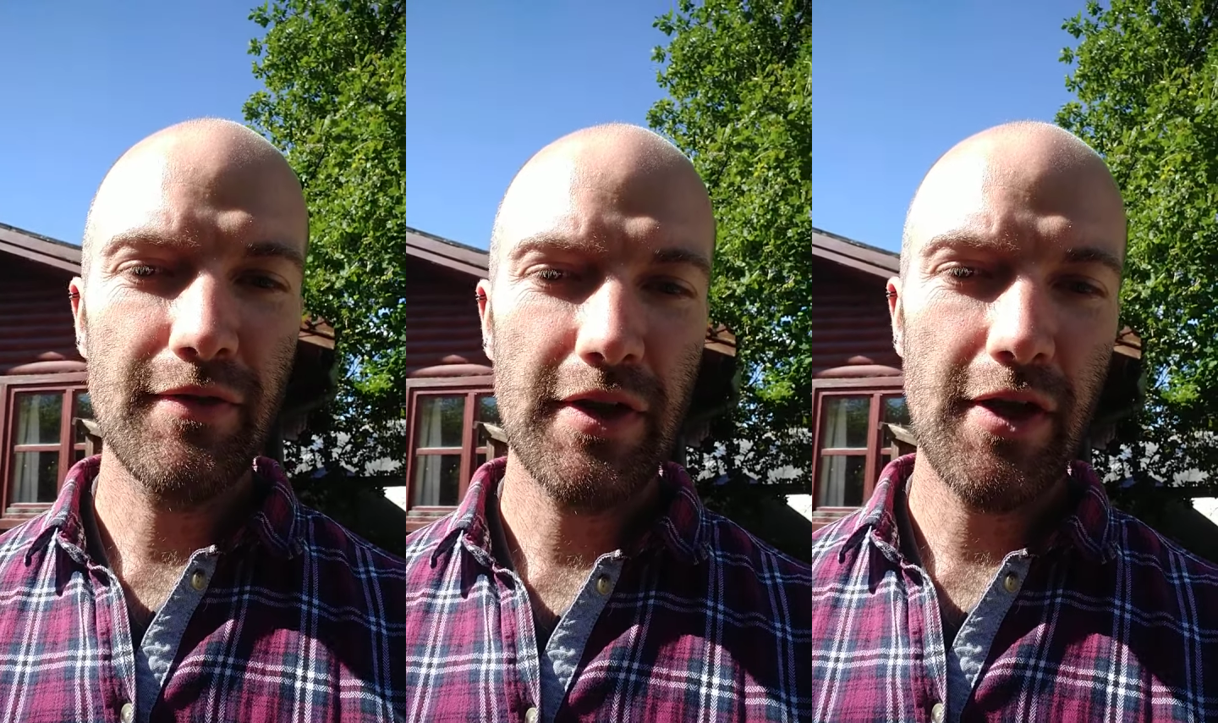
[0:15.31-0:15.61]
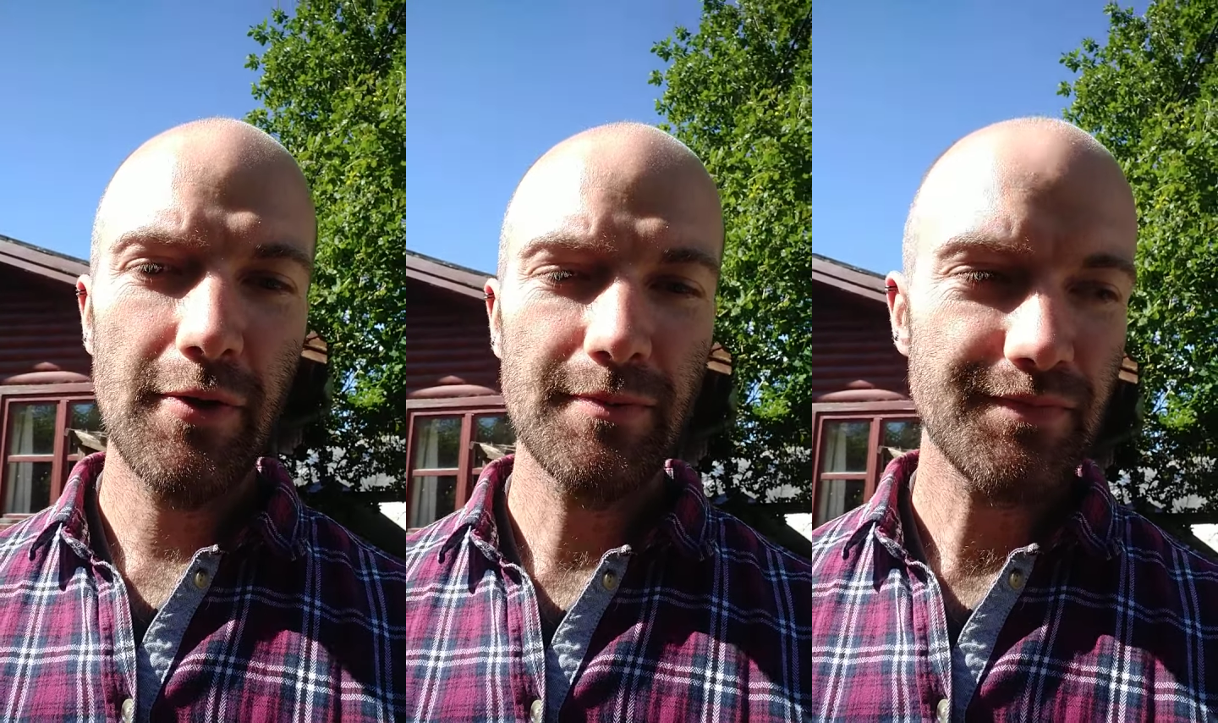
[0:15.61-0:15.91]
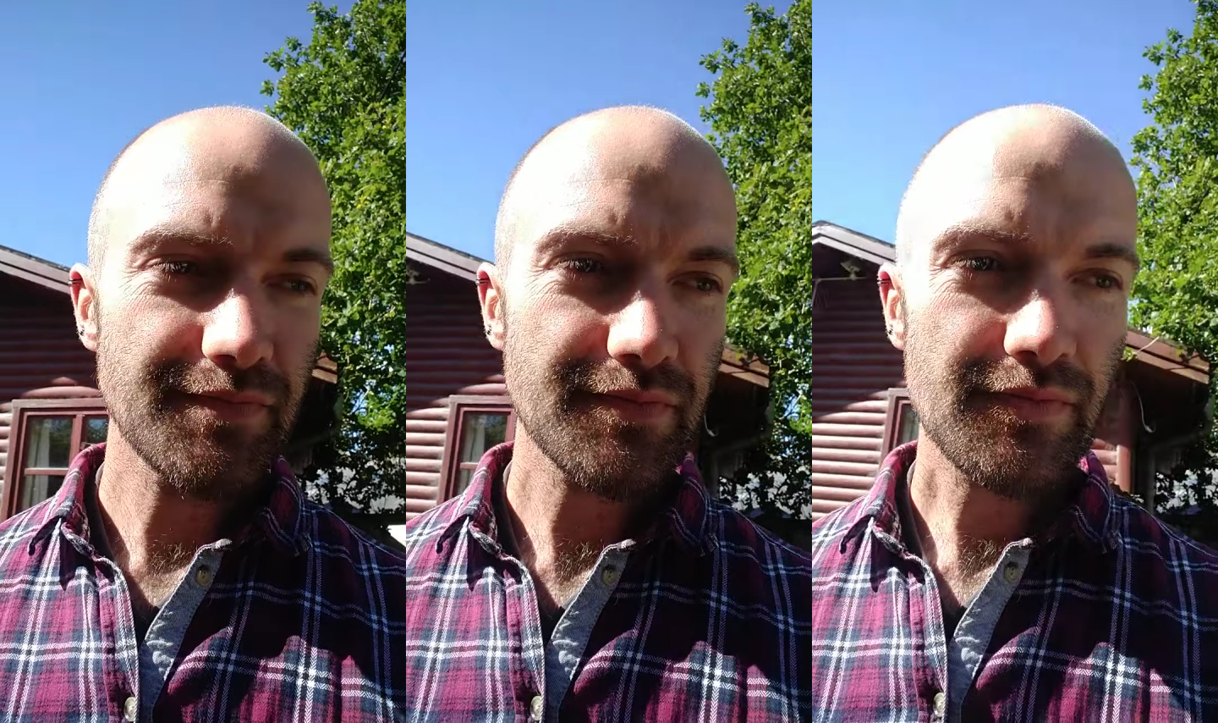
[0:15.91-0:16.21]
video
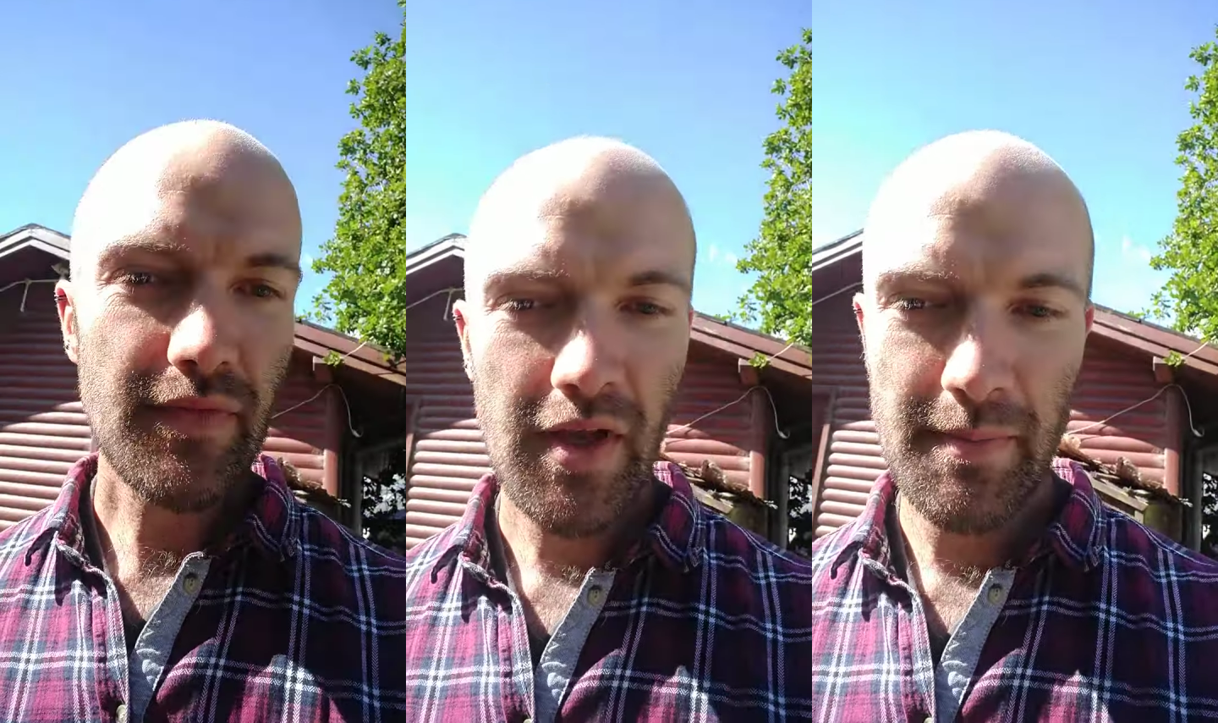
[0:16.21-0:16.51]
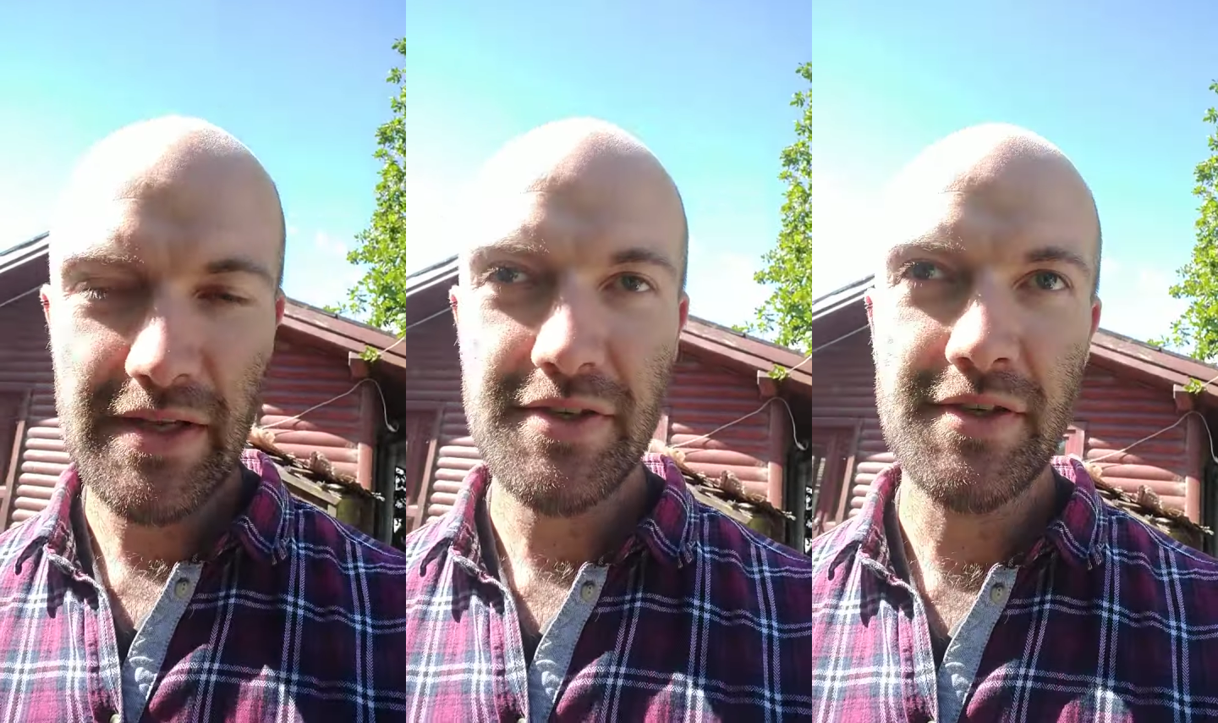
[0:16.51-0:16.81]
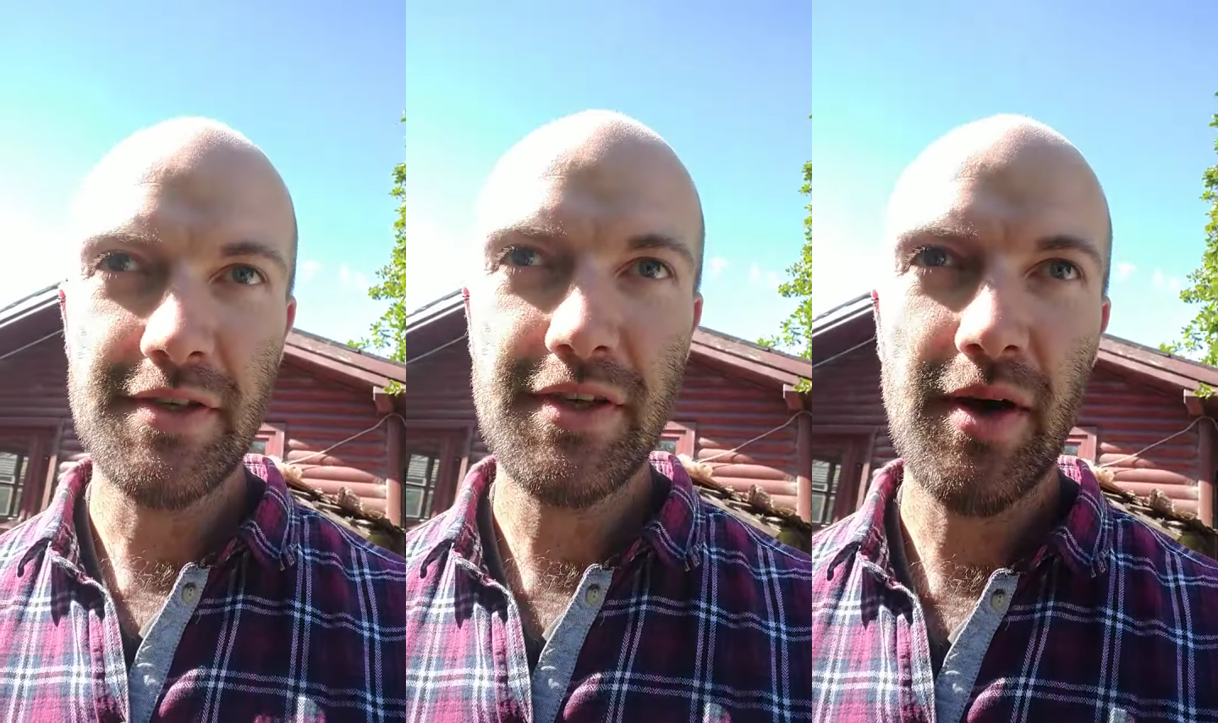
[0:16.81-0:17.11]
I
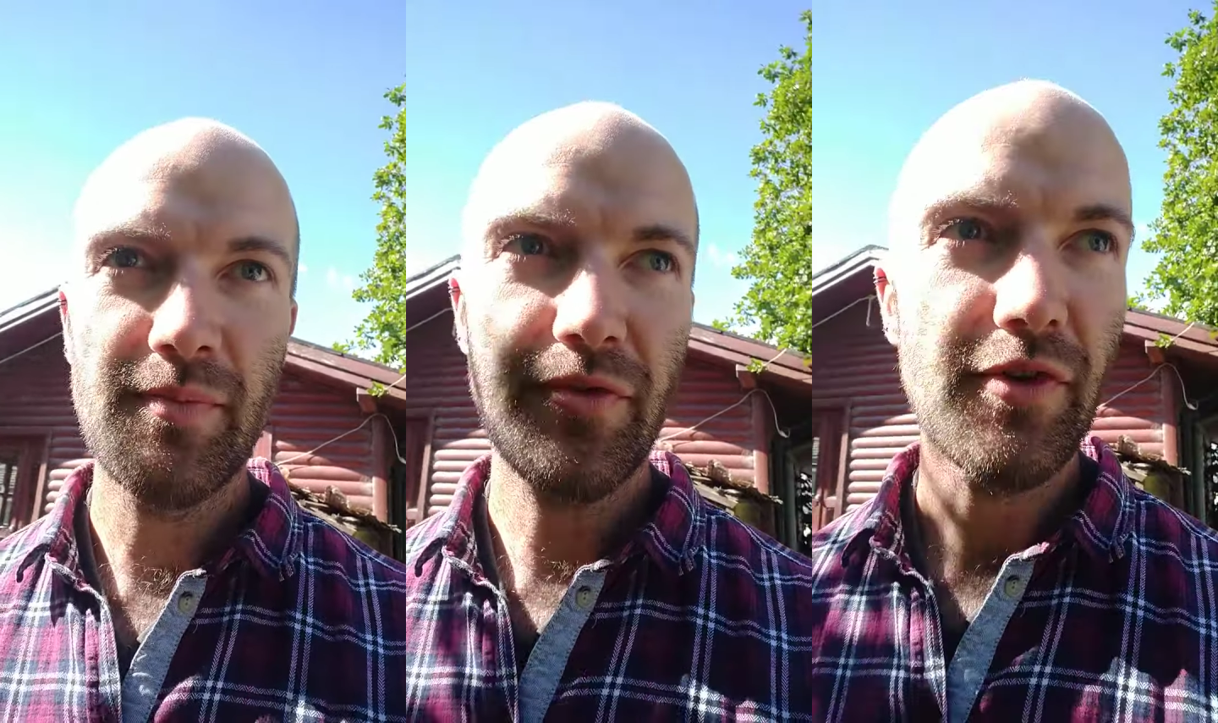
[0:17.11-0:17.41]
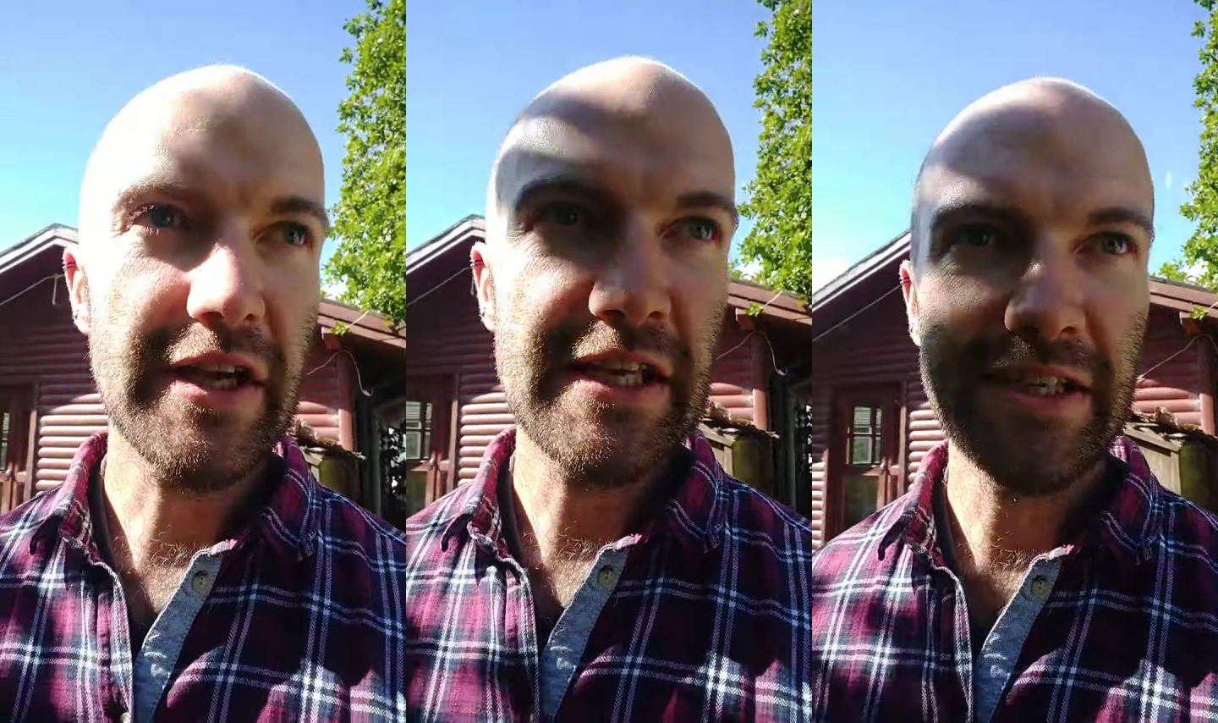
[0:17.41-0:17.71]
mentioned Comfrey.